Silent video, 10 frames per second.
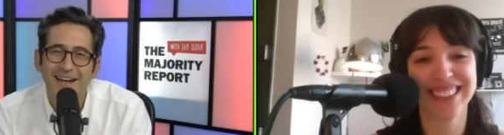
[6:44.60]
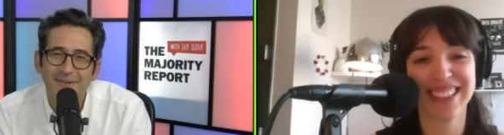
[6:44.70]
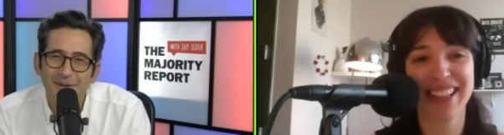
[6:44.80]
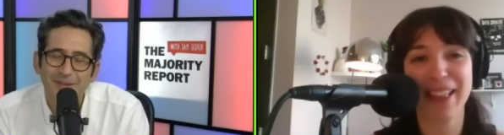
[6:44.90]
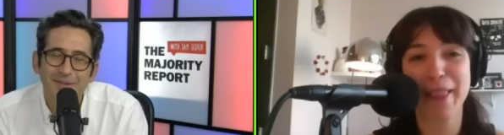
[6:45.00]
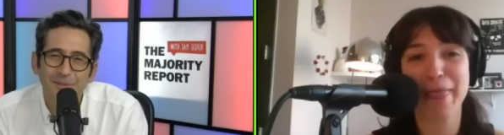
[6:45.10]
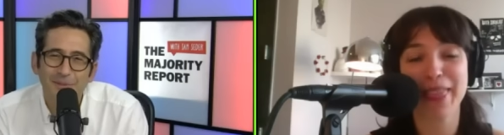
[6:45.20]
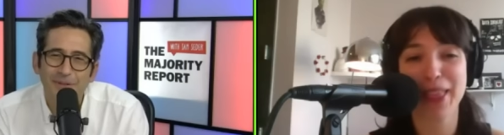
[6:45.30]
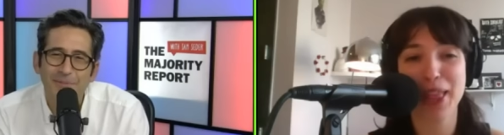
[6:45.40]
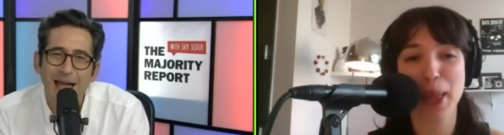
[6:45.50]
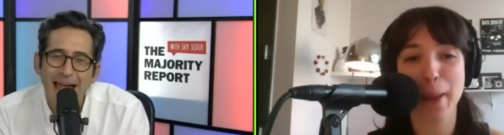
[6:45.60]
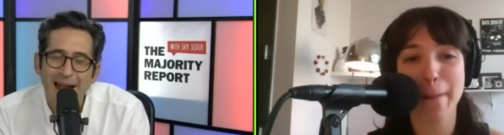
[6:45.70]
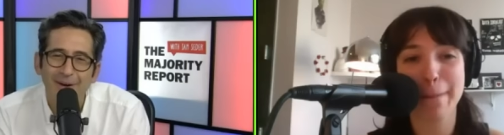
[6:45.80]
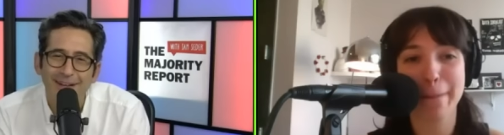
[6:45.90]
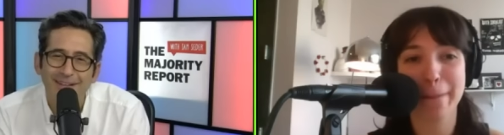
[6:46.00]
Speaker 1: with with
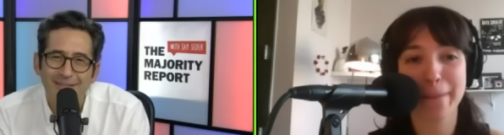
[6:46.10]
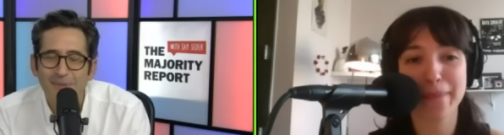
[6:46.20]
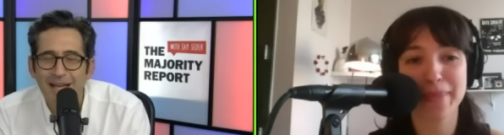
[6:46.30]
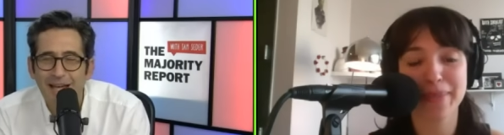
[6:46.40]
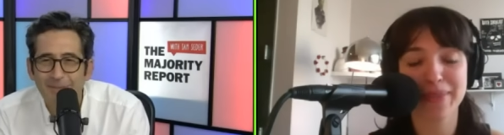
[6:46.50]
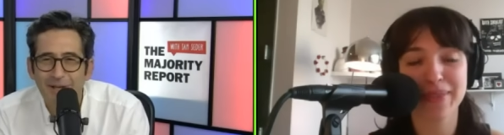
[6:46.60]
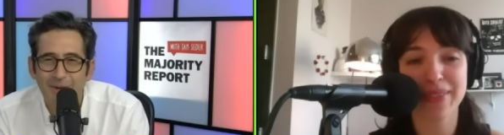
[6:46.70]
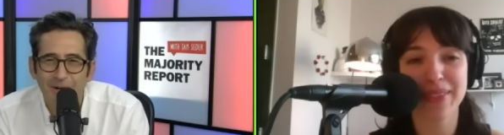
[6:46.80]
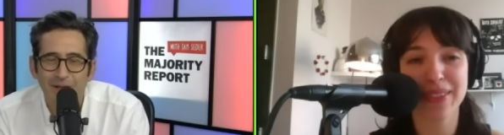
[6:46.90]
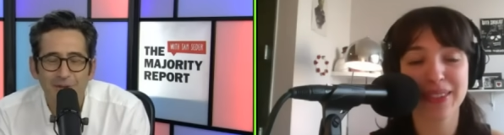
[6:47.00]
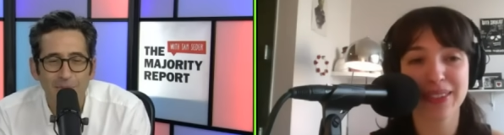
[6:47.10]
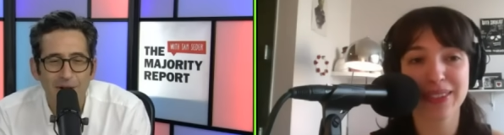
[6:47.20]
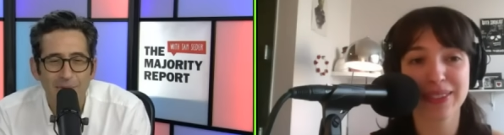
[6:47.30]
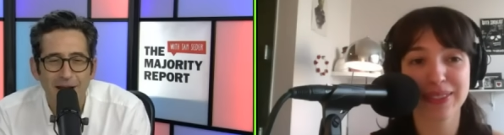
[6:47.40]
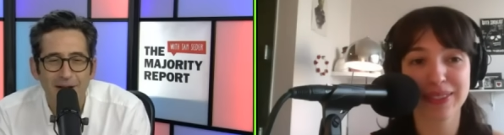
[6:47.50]
Maron, sometimes I would also Marc
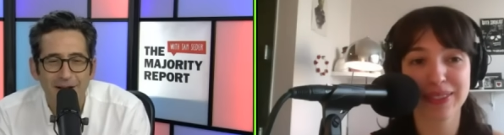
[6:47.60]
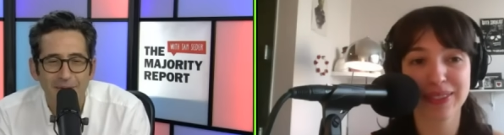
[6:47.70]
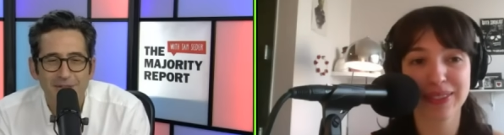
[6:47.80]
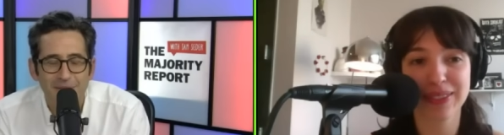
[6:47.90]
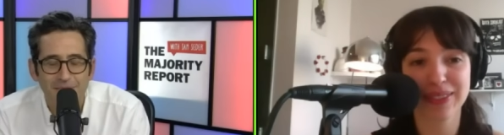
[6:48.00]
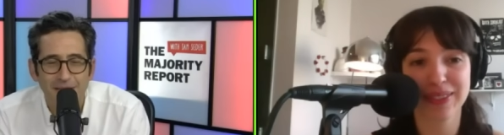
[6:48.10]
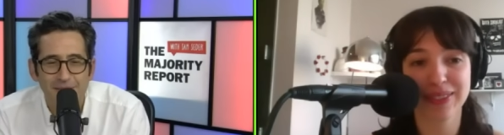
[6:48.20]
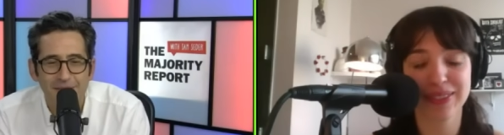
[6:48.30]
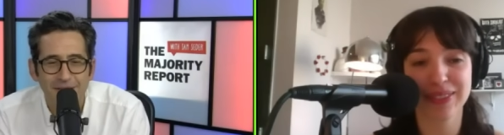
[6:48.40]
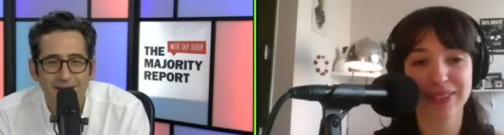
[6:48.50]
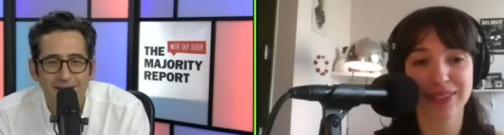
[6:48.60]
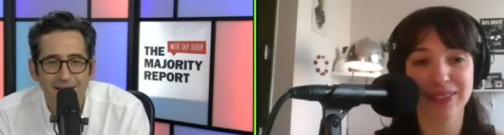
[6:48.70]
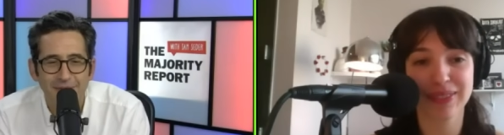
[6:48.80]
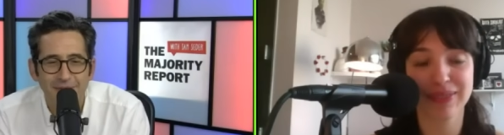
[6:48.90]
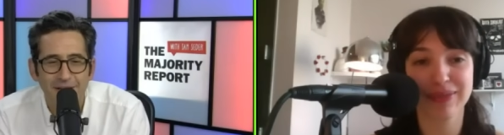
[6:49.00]
Maron. I would sometimes like you
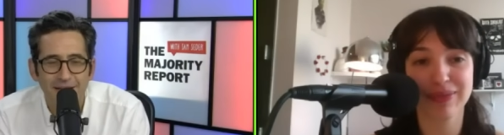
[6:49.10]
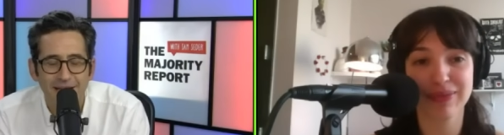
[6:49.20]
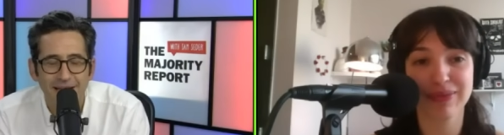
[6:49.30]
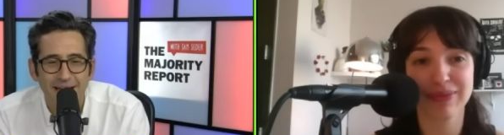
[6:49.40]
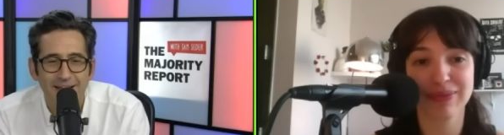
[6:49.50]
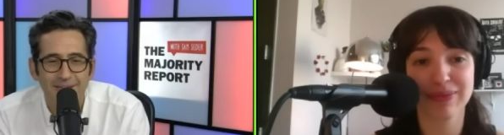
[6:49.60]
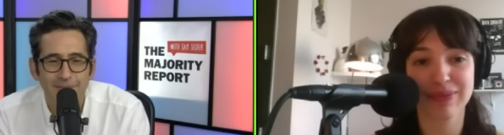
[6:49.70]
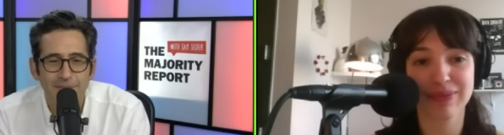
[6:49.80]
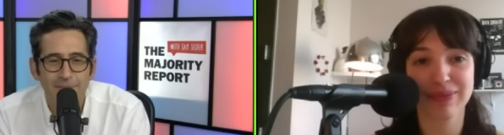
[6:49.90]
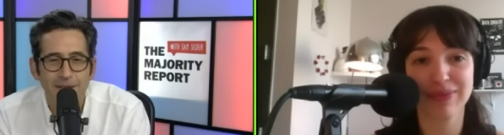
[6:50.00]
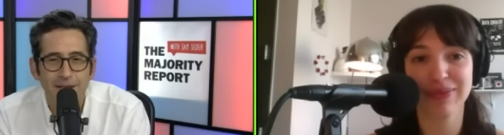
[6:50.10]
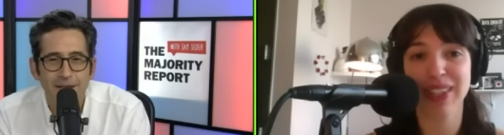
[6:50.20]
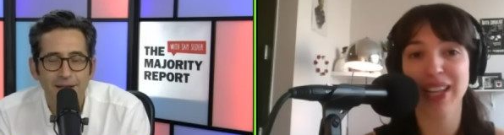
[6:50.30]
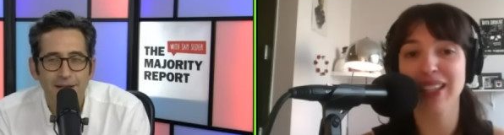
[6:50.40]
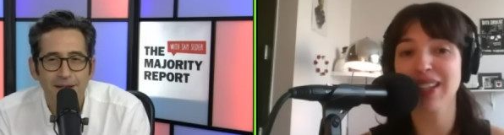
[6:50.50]
know feel like that.
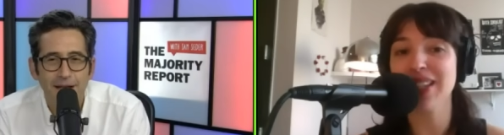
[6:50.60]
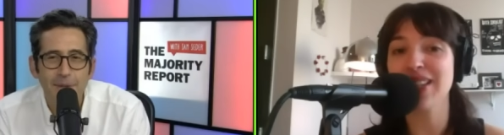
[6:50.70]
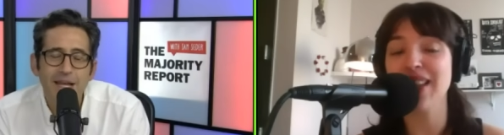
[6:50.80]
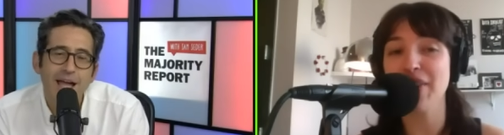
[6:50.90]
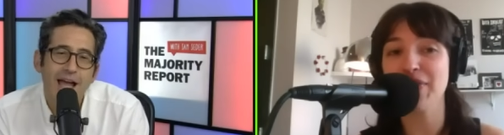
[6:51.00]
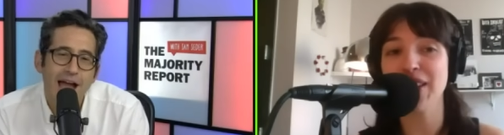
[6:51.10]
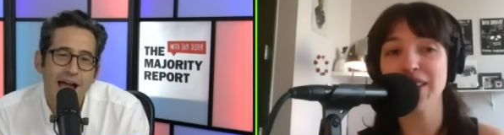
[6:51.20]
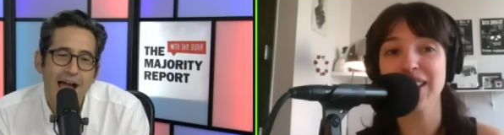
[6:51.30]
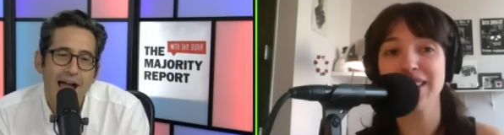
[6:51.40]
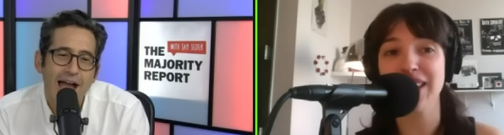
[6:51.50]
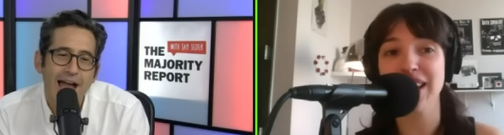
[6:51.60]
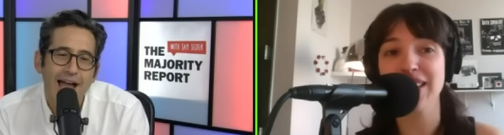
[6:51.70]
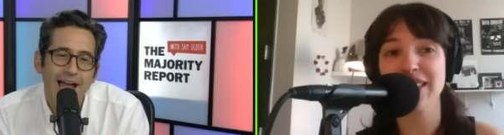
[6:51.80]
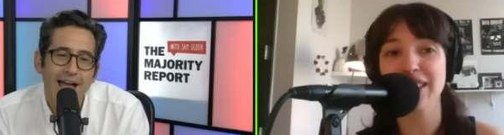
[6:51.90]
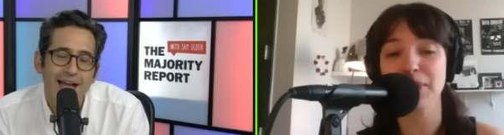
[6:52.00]
Speaker 2: There is I mean, definitely a
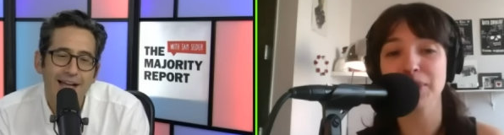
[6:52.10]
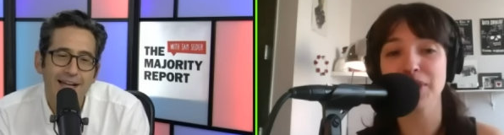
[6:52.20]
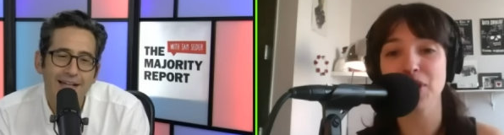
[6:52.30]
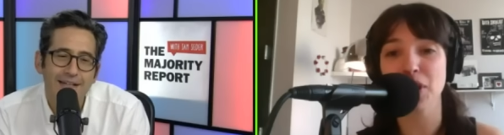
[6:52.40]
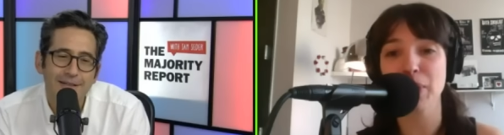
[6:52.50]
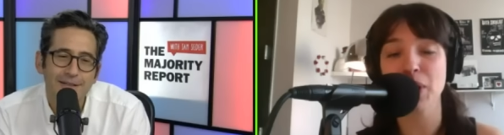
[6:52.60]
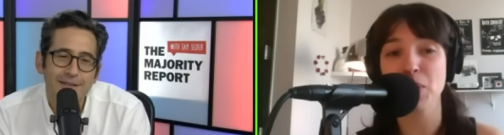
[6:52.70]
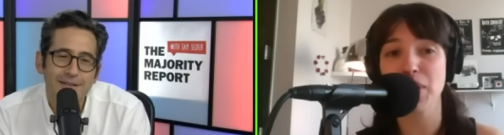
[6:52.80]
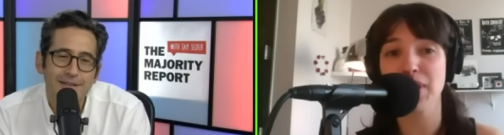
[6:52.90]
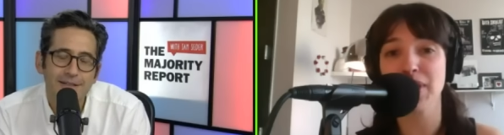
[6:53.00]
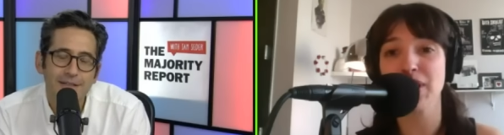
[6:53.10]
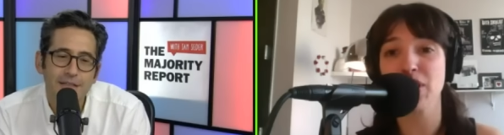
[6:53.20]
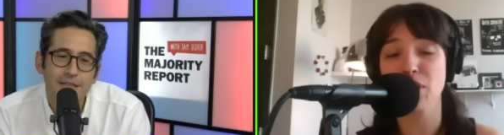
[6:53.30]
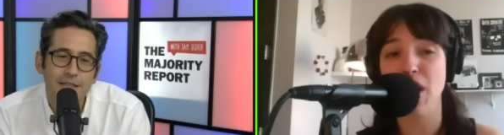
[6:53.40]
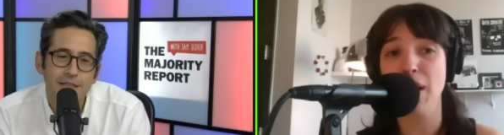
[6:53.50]
ten syllable German word to
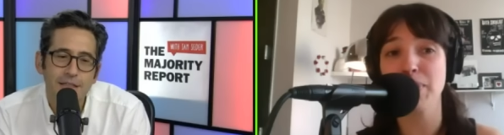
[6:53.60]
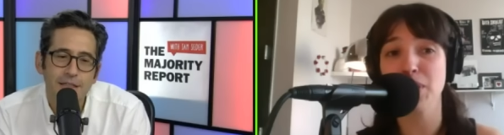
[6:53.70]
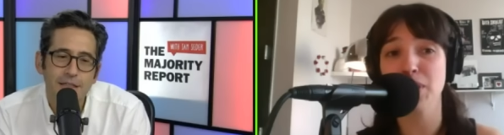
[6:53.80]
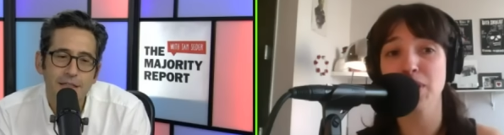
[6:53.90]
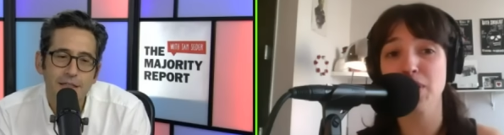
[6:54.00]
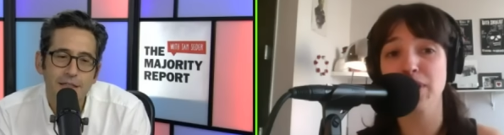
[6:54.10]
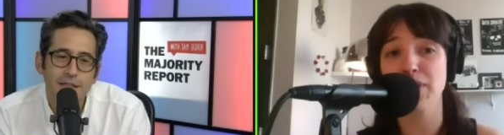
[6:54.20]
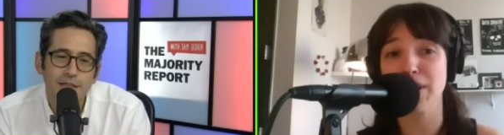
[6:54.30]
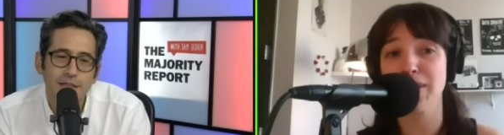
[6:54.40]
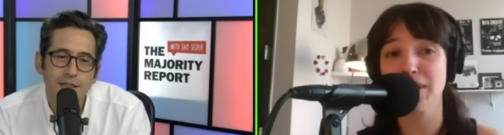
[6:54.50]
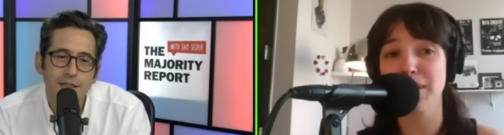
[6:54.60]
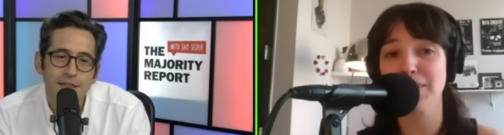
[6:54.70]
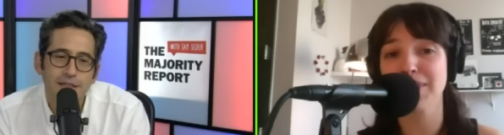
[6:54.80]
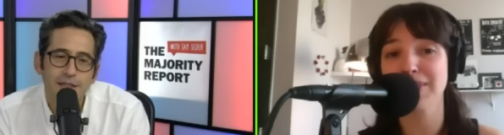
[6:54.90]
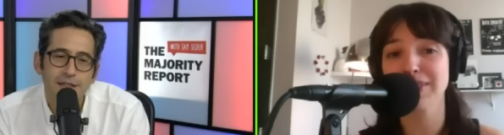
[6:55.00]
describe your closest
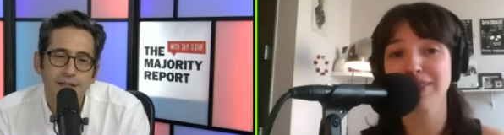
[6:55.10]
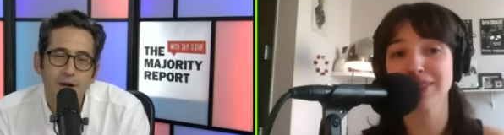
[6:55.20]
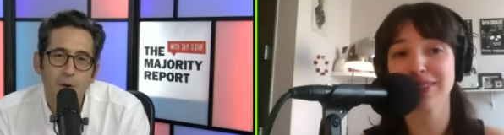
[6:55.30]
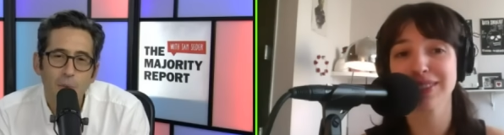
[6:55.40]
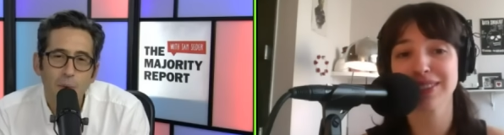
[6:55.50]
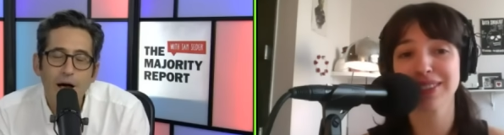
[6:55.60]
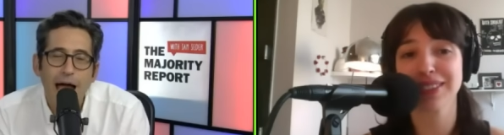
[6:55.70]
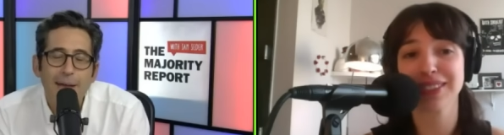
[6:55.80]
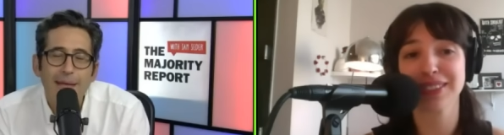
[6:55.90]
friendships.
Speaker 1: Well, I mean,